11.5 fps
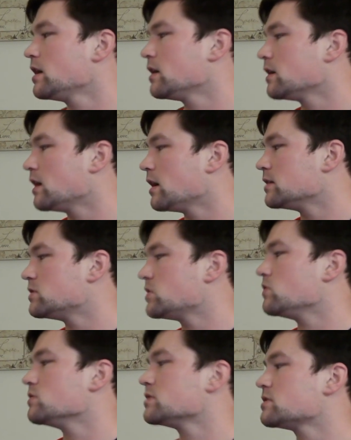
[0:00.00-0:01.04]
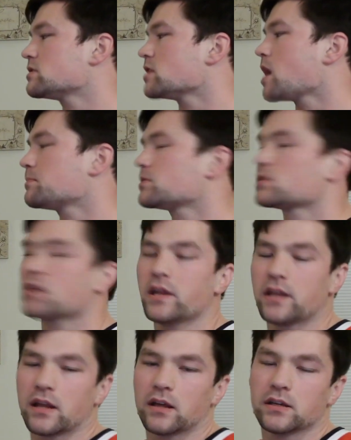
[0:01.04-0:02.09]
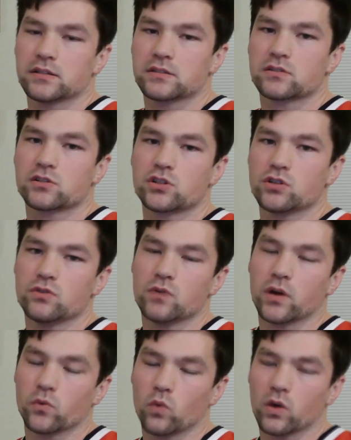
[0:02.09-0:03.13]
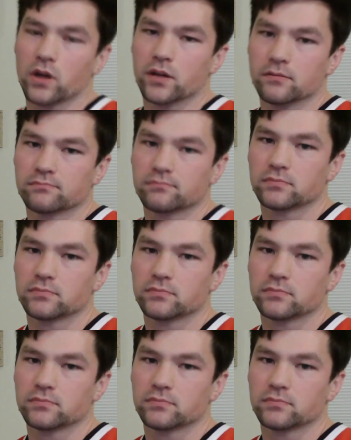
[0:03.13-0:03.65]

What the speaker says: Giannuzzi stops a nice 2-on-1